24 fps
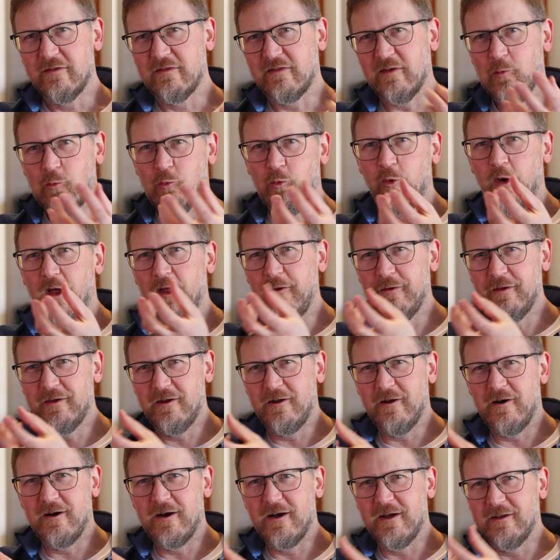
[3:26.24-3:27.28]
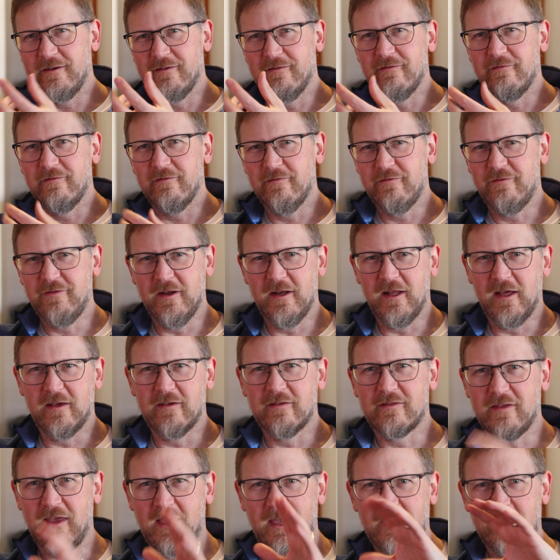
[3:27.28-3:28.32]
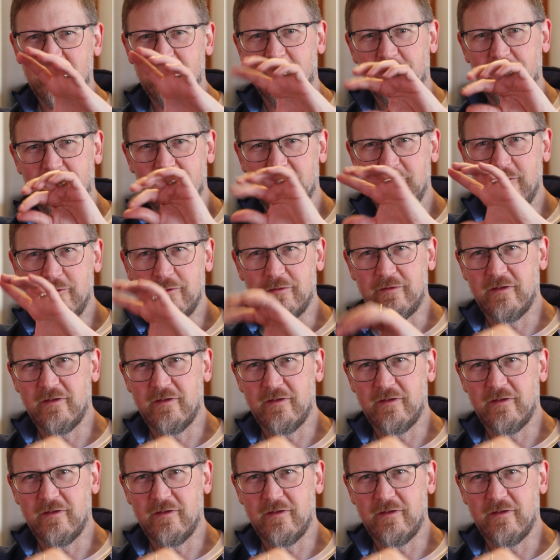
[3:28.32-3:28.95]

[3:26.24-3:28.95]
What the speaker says: welded on fittings to handle the little